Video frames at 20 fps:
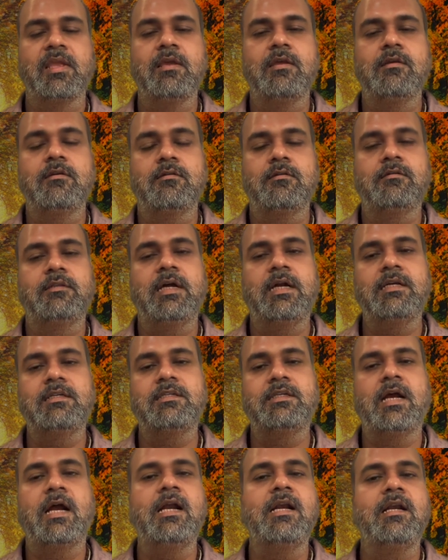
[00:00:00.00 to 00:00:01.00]
So that
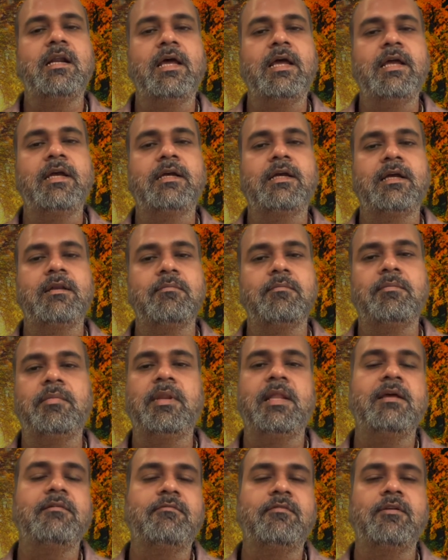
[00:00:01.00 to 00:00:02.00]
childlike and
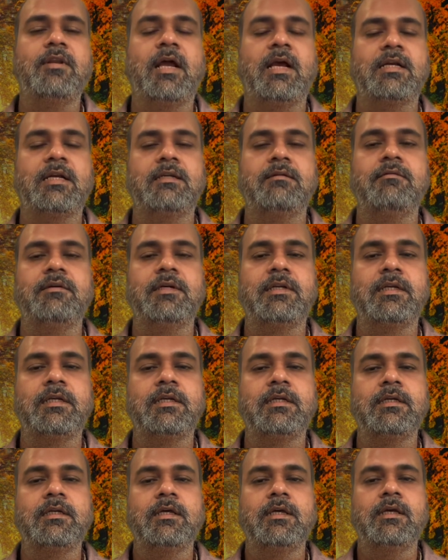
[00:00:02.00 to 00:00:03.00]
playful
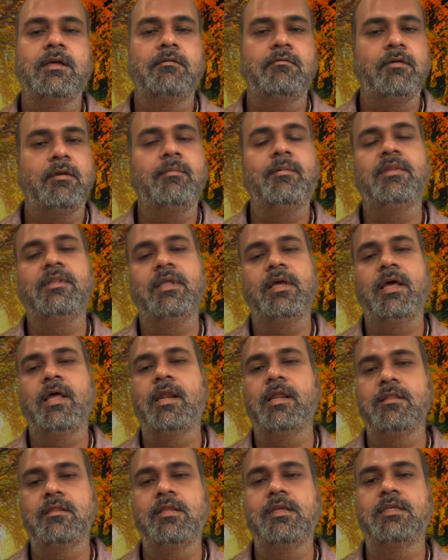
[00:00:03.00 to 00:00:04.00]
activity will be there
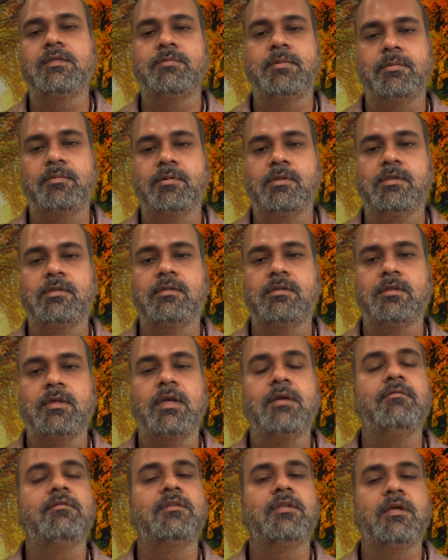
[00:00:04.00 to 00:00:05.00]
in these people's,
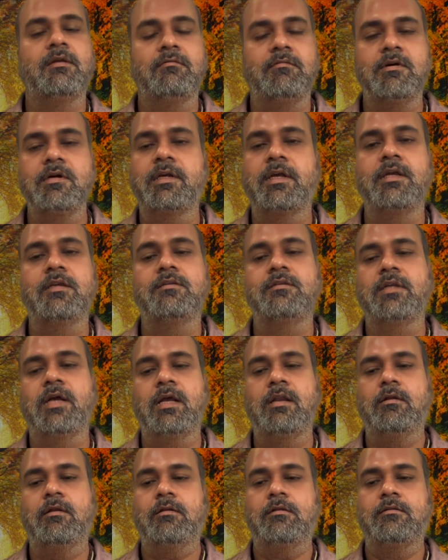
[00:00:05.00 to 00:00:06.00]
even their working
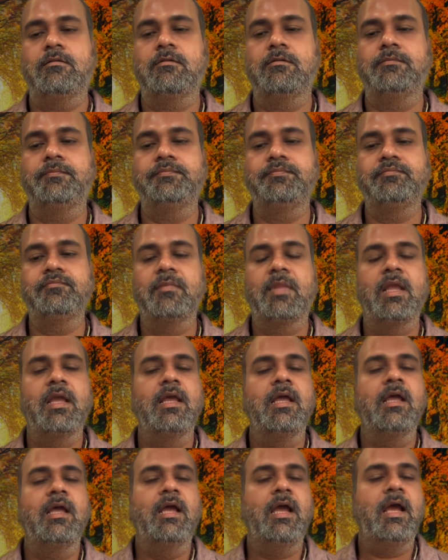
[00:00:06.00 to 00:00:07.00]
style also.
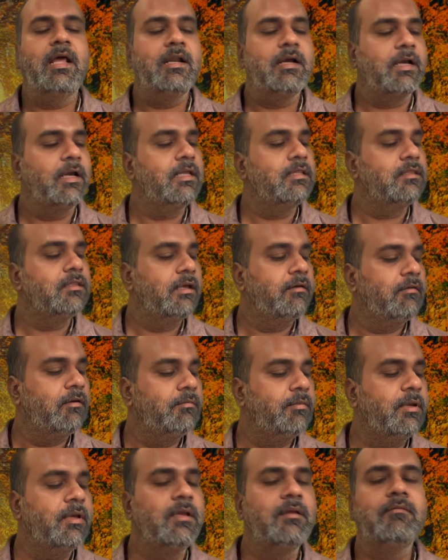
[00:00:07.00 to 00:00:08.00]
And again, they will
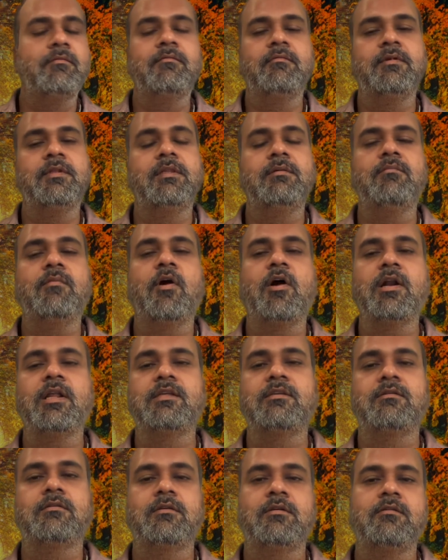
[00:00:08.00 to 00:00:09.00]
be with the
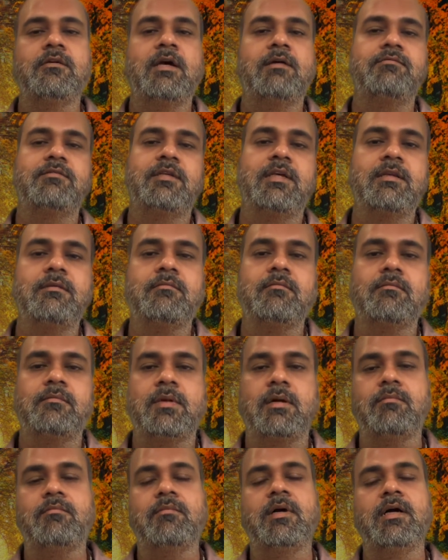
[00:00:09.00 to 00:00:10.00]
modest. You have seen
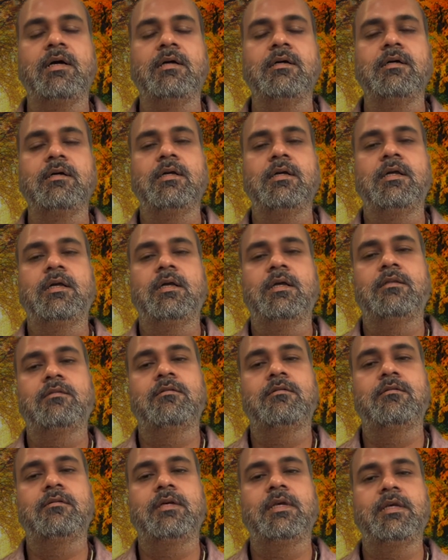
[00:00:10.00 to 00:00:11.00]
Brahma,
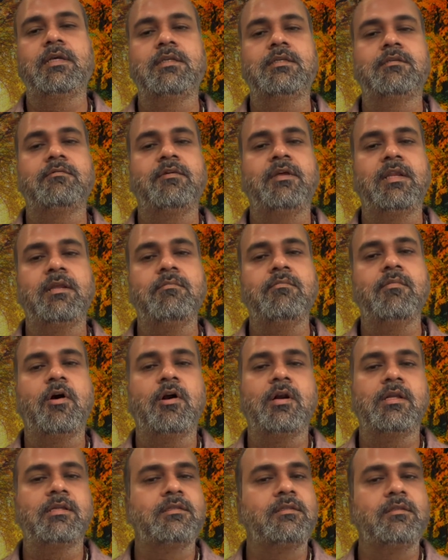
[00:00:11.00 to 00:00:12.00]
so he is very
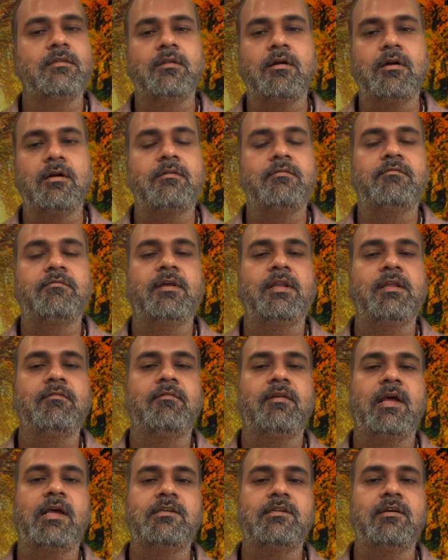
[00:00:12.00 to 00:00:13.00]
modest, not very
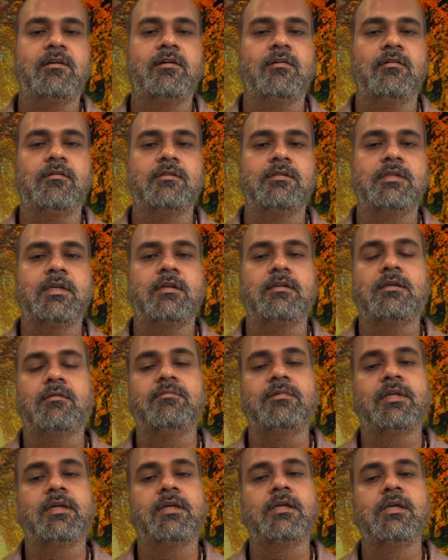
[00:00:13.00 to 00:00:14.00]
flashy clothes and
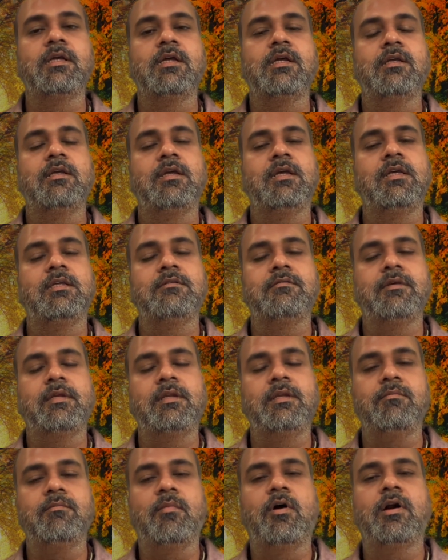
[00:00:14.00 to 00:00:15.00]
something. He is
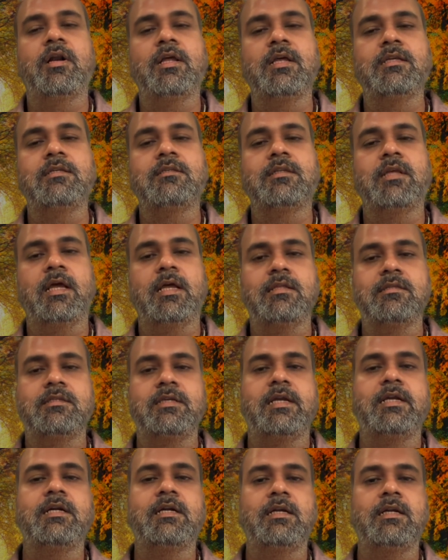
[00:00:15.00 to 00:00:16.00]
very modest and
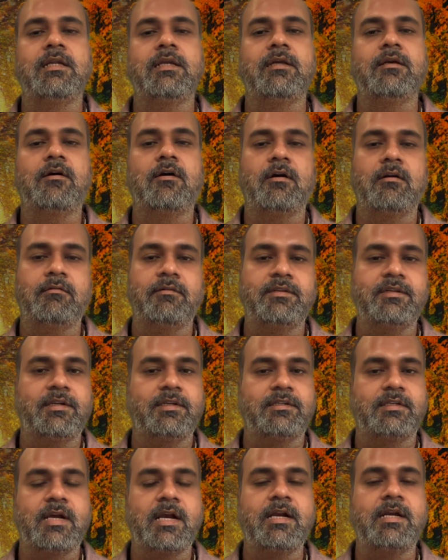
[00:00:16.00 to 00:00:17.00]
saintly, always
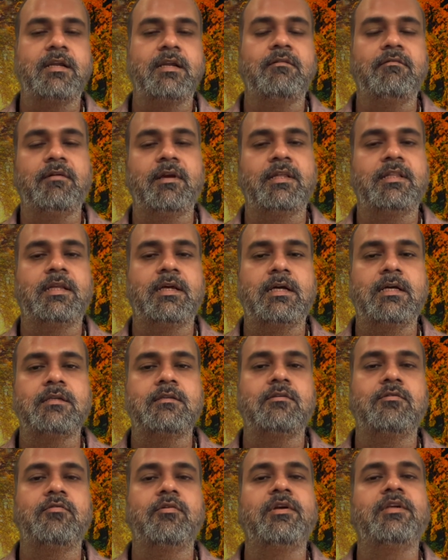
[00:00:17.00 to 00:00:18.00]
reciting Vedas,
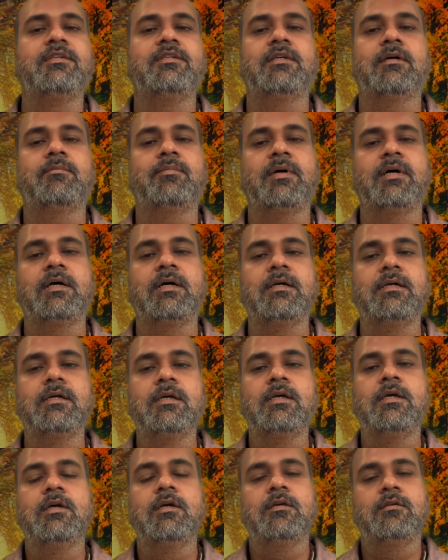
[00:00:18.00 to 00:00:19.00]
doing japa.
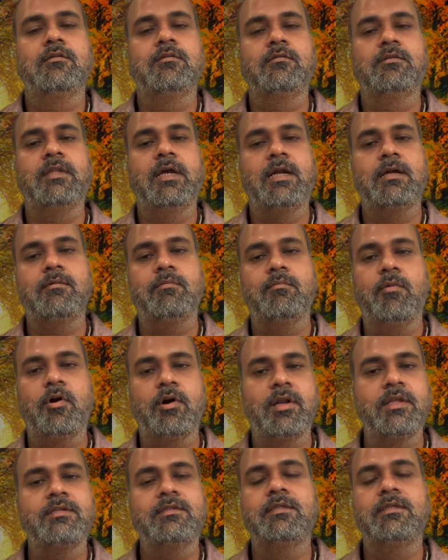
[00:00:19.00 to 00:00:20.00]
So that
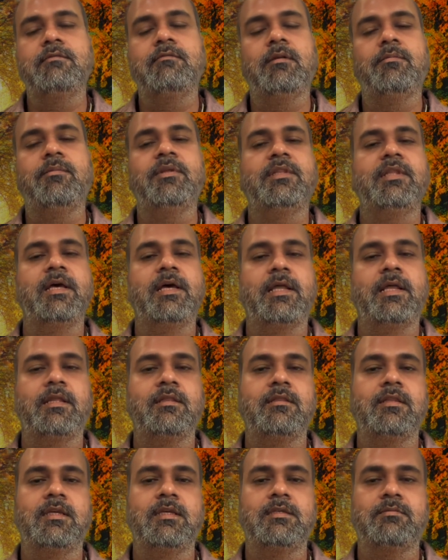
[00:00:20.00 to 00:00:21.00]
modesty will be there
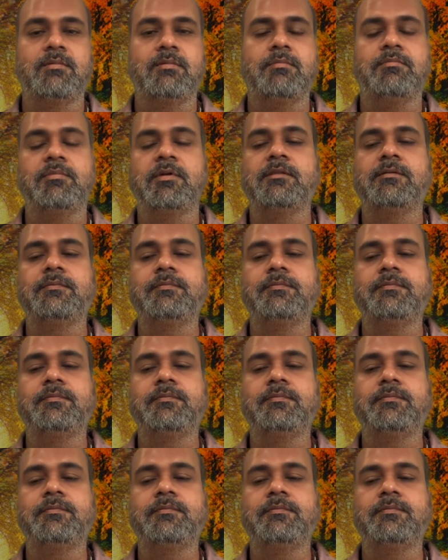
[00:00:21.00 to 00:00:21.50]
in these people.